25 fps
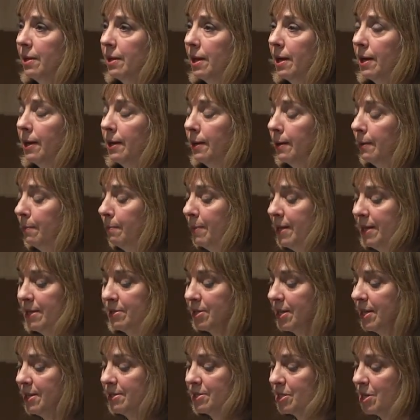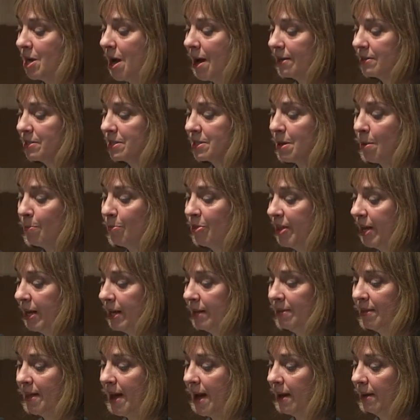Um, it's, it's not
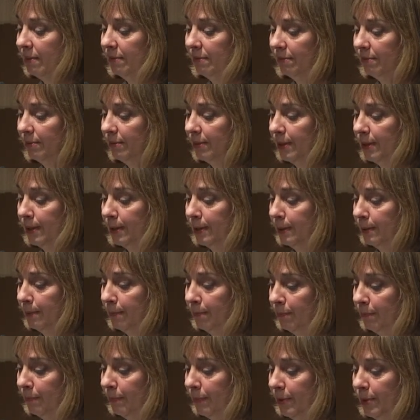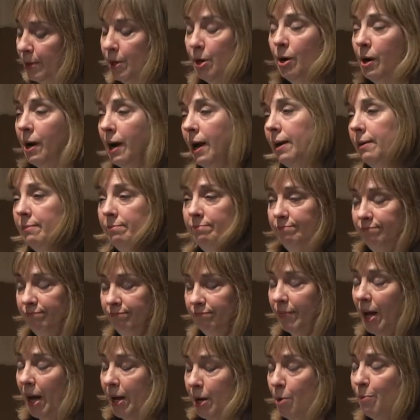something that, um, you know, I,
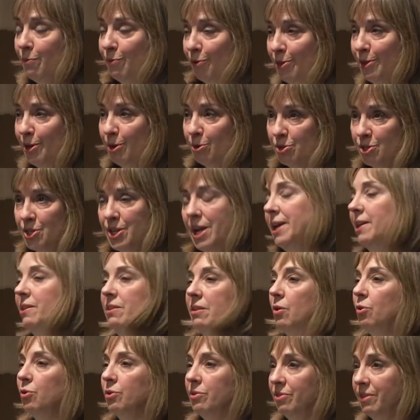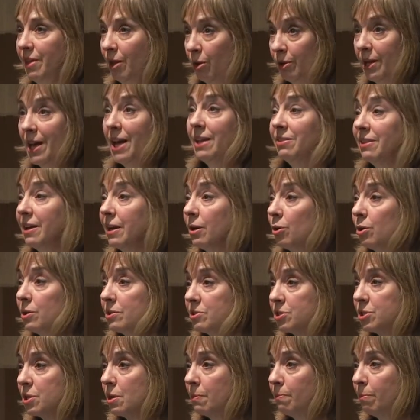I hope for their sake they'll, they'll get there
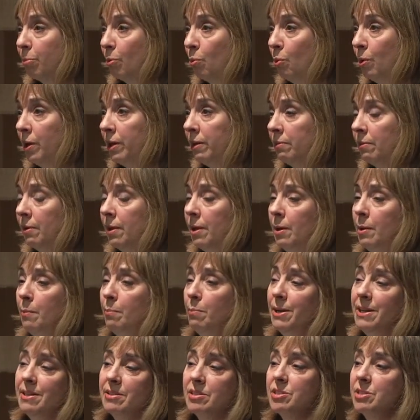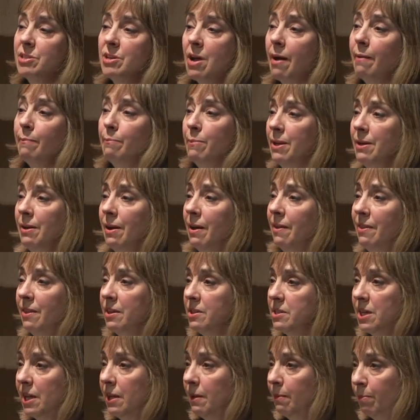at some point, but it's not been on
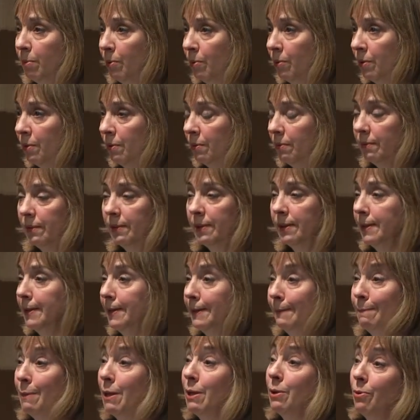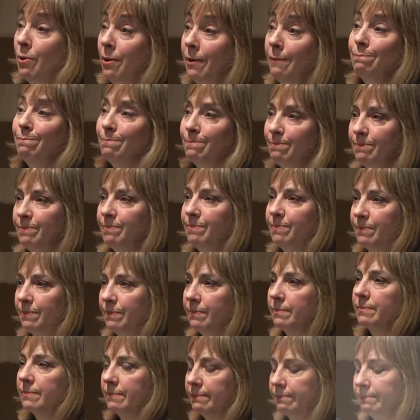the table uh, at all. Thank you.